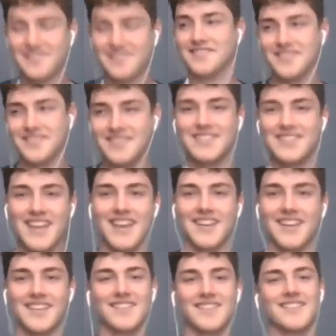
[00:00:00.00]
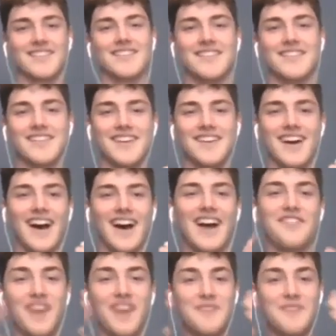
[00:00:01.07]
Sick. I
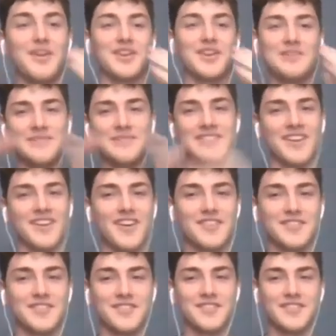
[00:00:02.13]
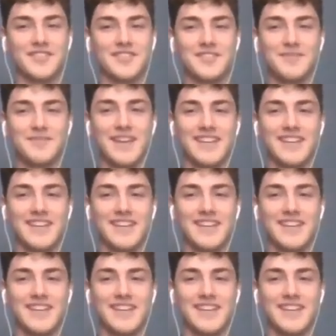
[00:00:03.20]
find Mark Cuban's daughter's page.